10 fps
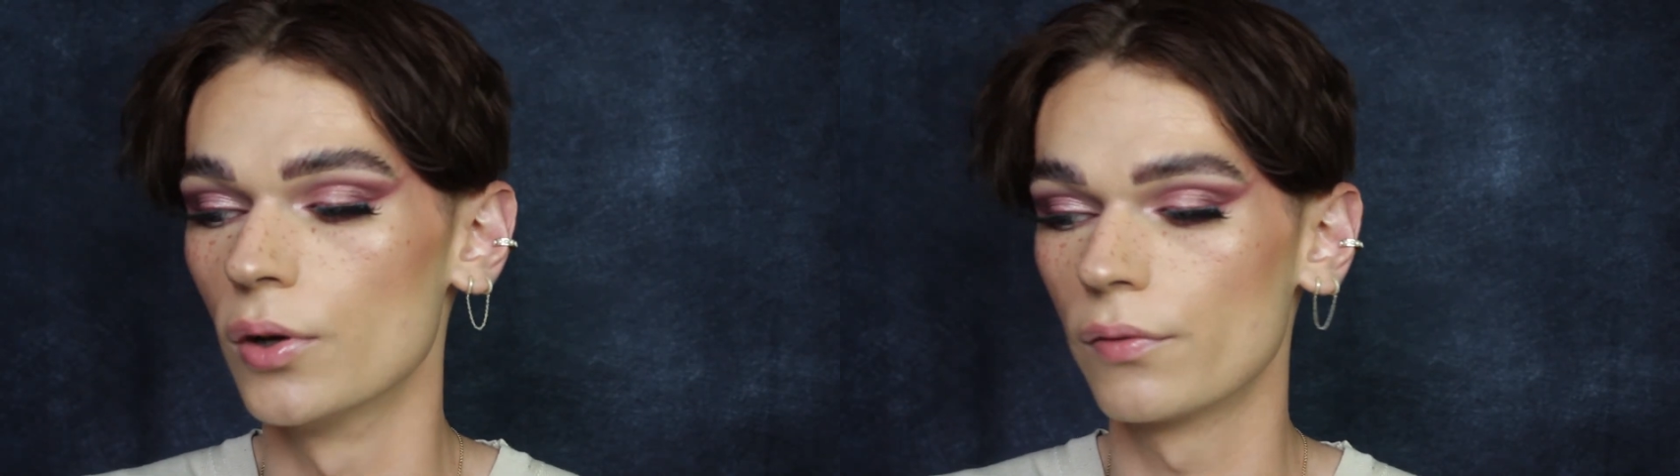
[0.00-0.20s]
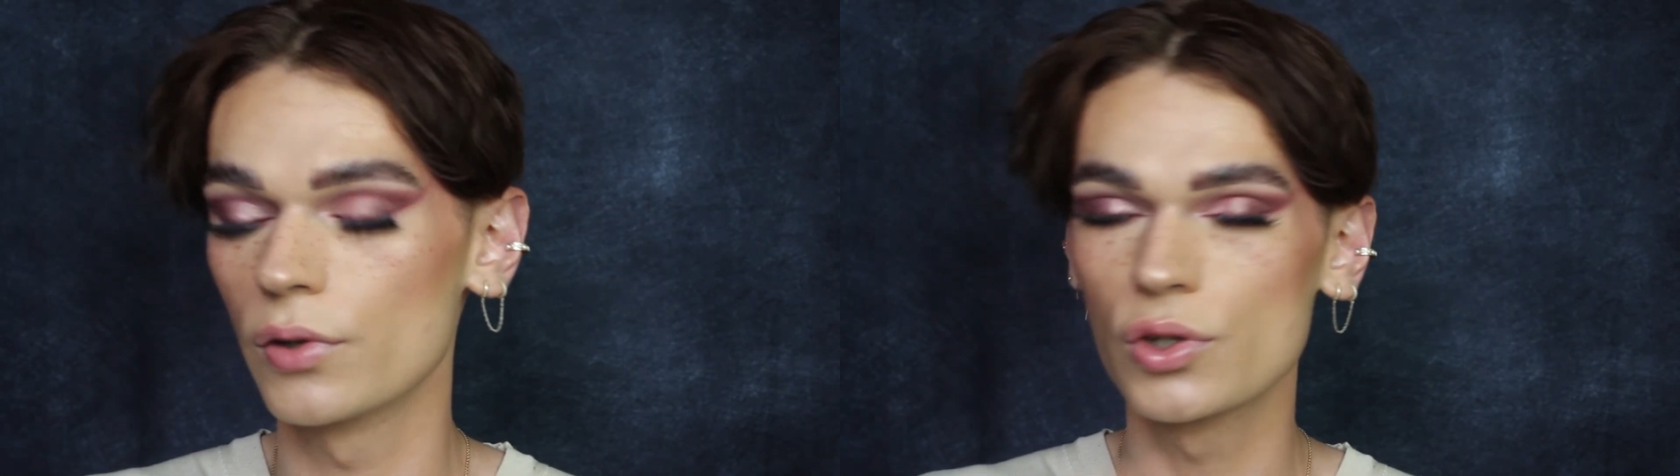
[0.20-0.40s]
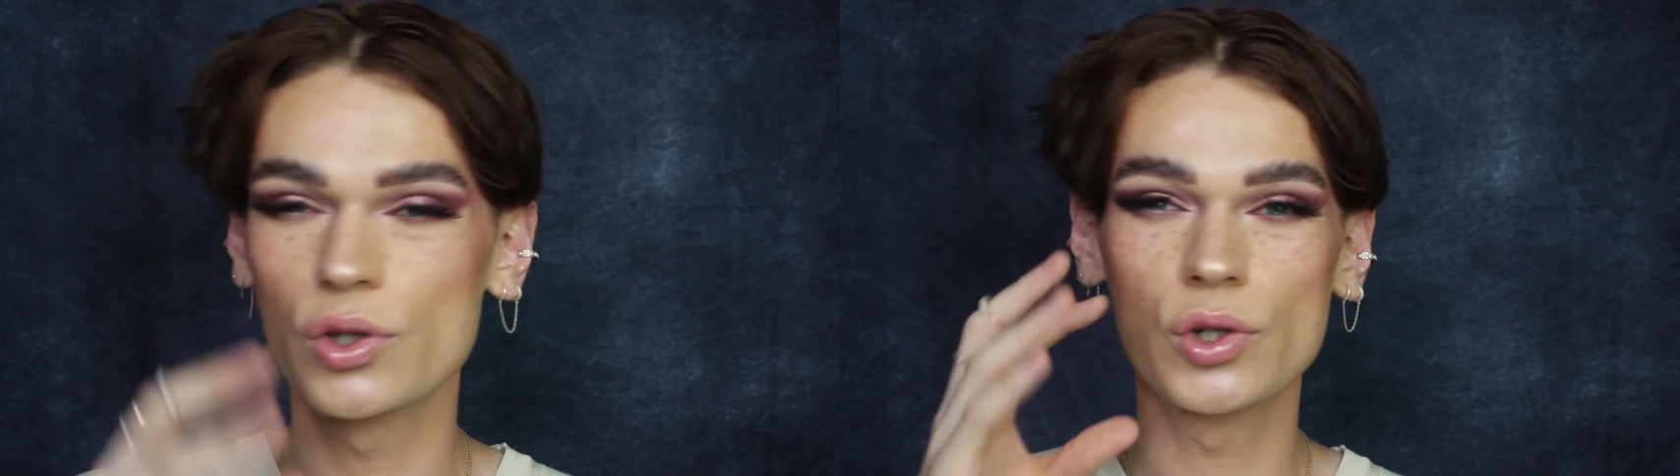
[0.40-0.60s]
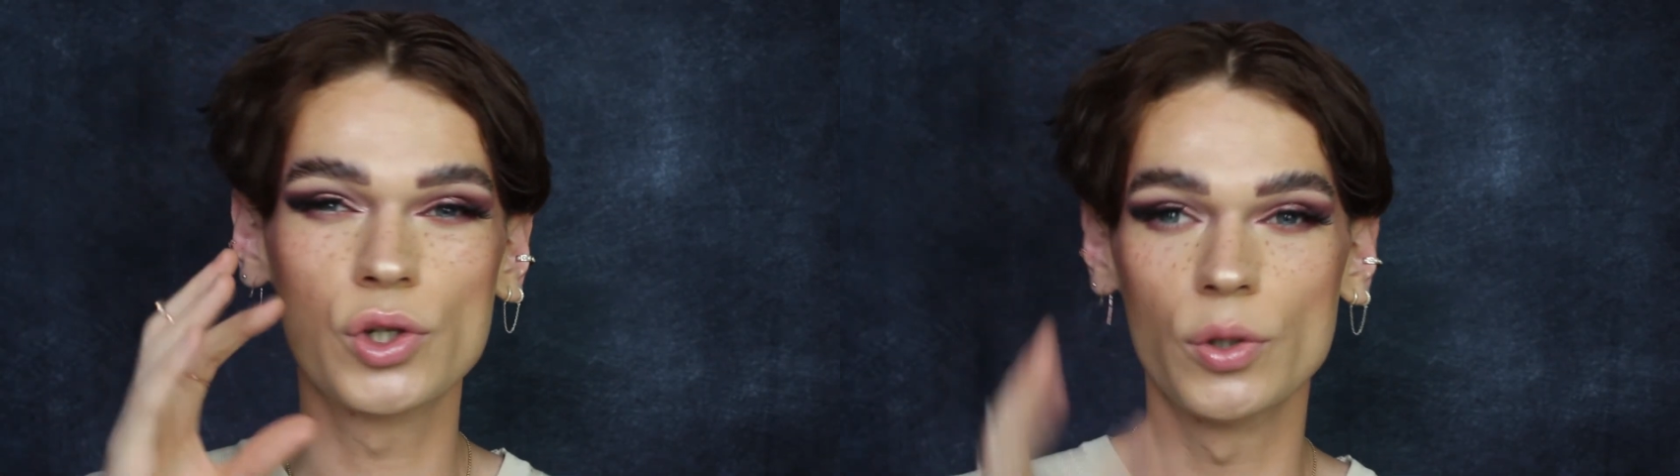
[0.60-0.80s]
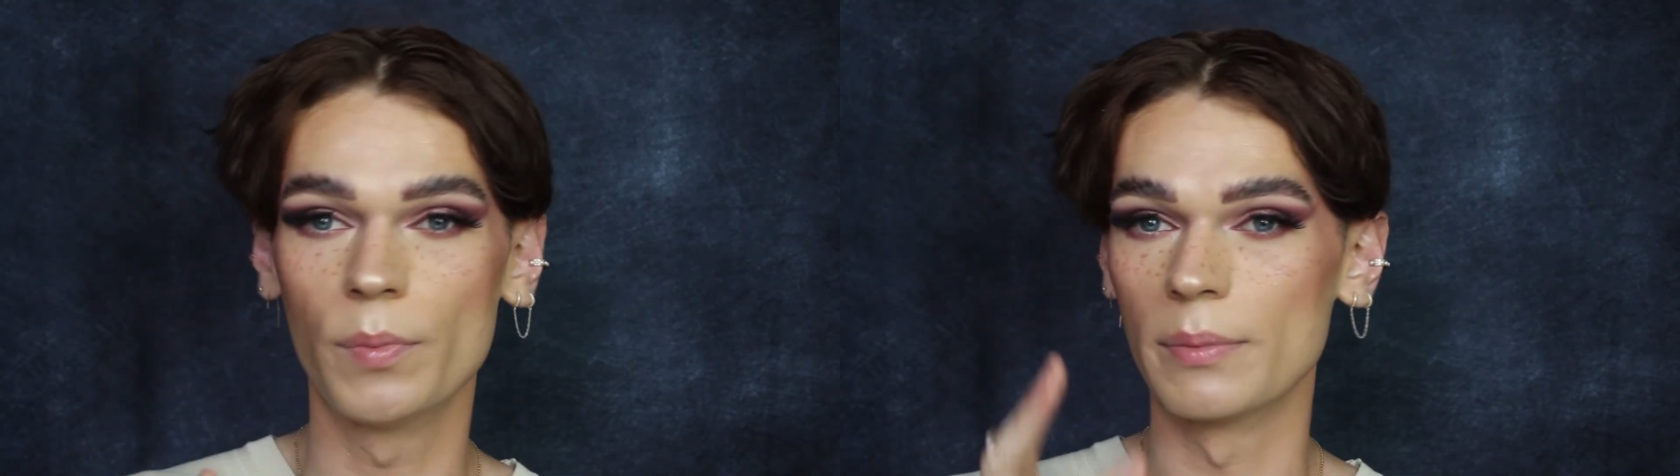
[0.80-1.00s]
sort of
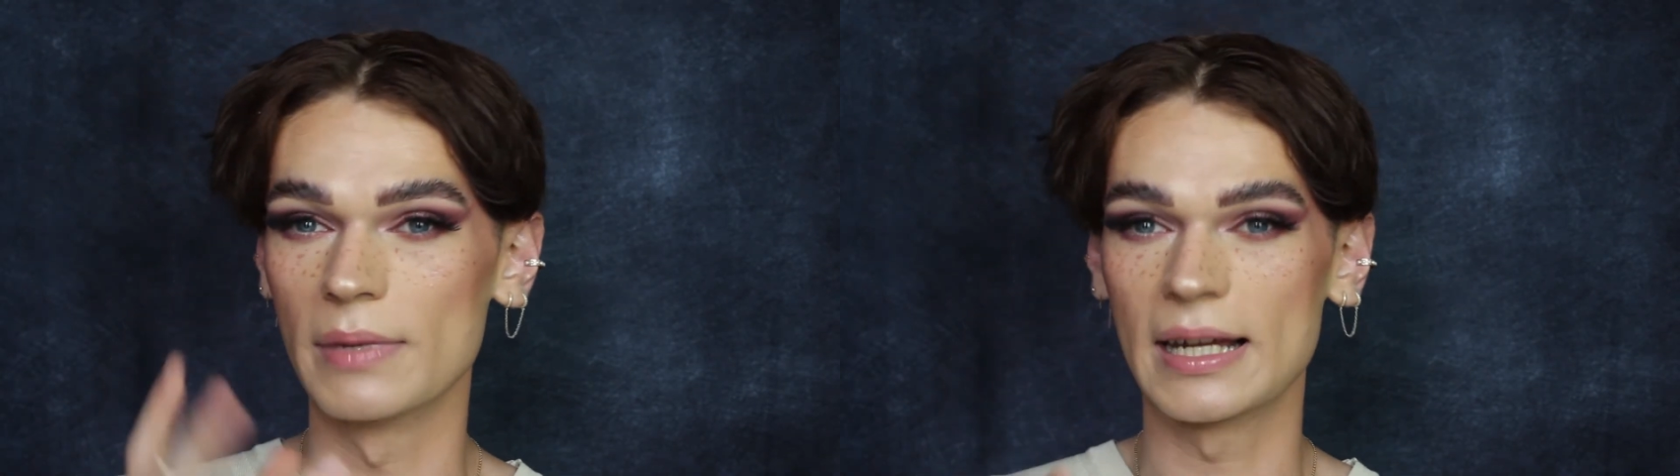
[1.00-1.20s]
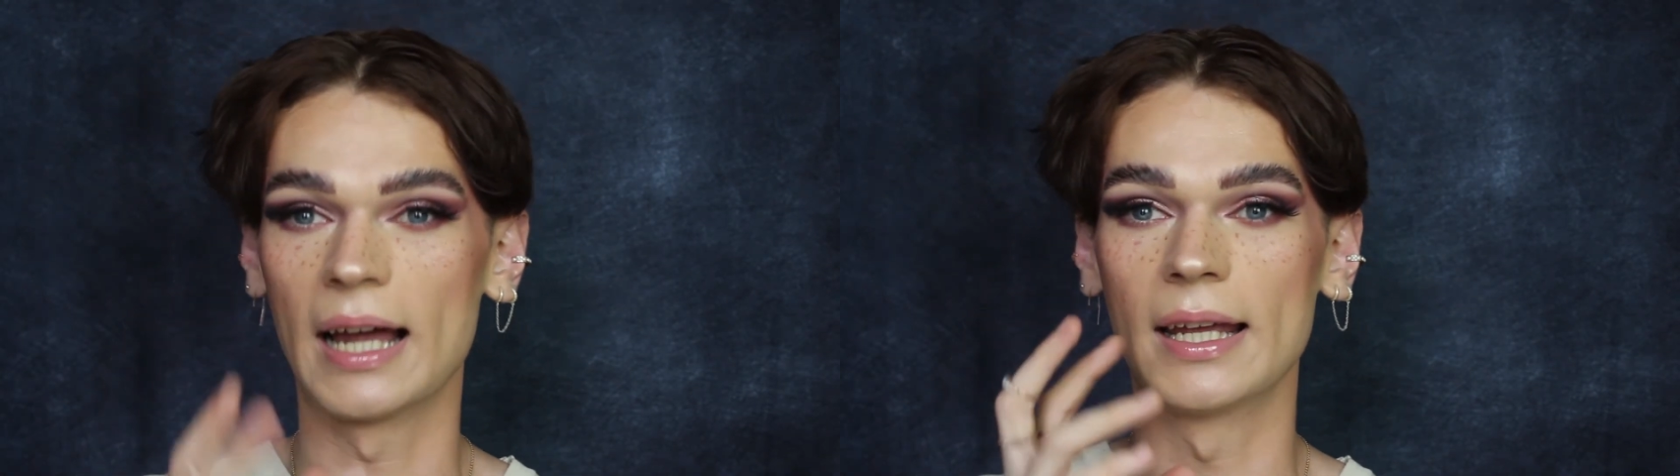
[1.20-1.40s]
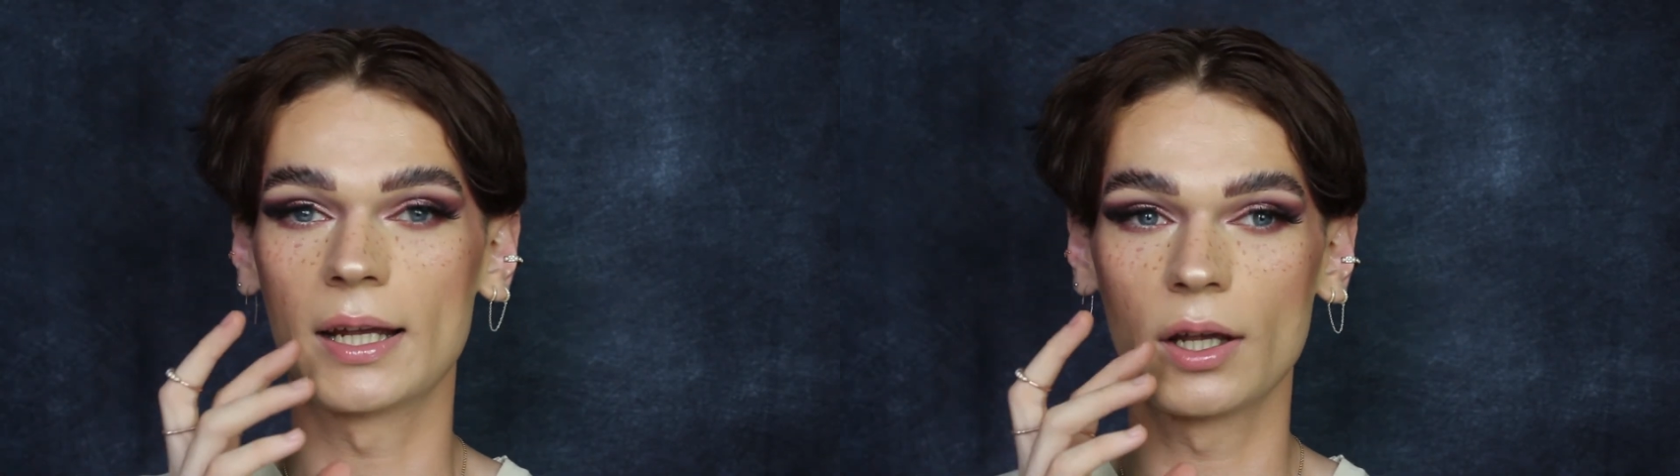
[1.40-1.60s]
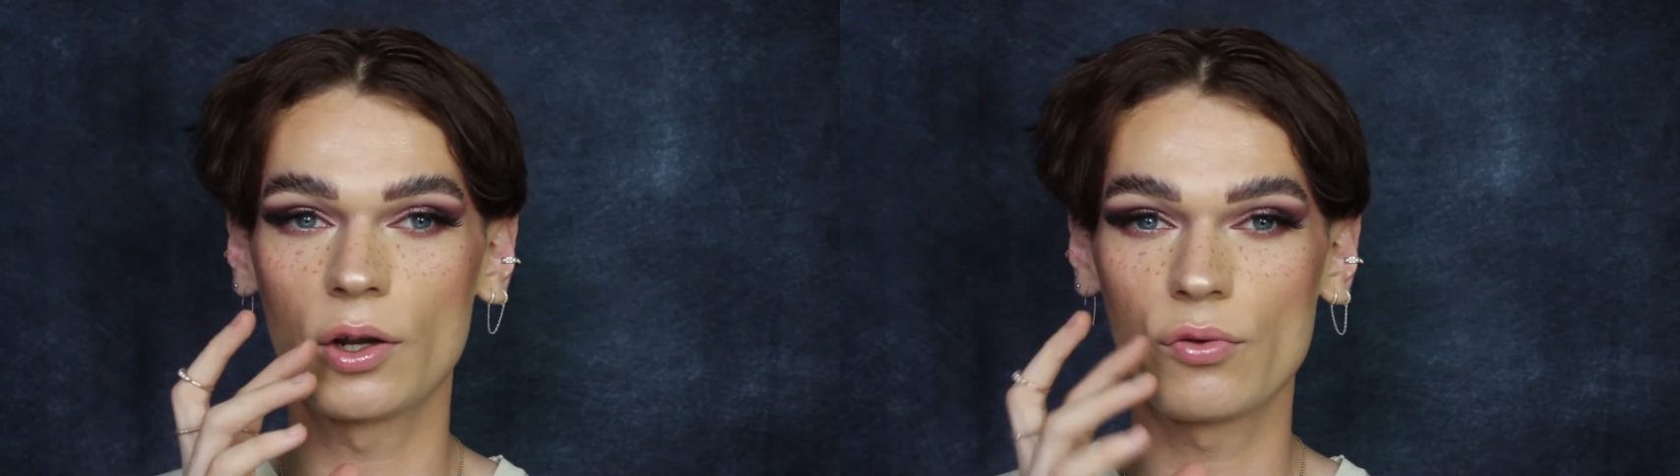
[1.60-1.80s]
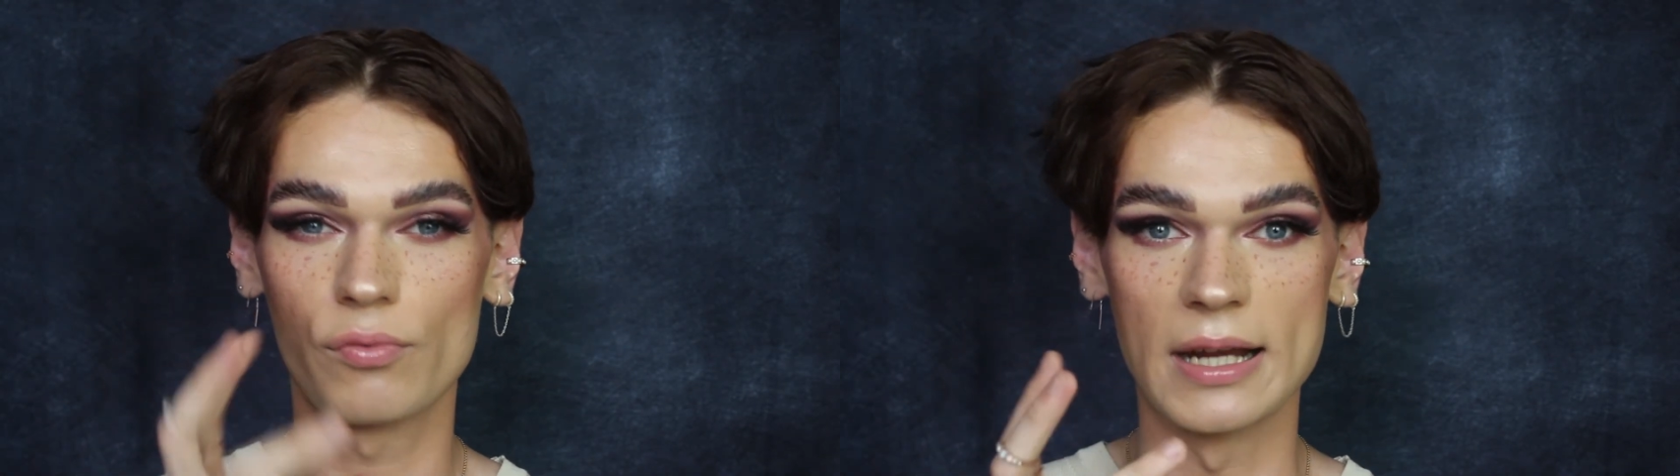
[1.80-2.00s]
stupid metallic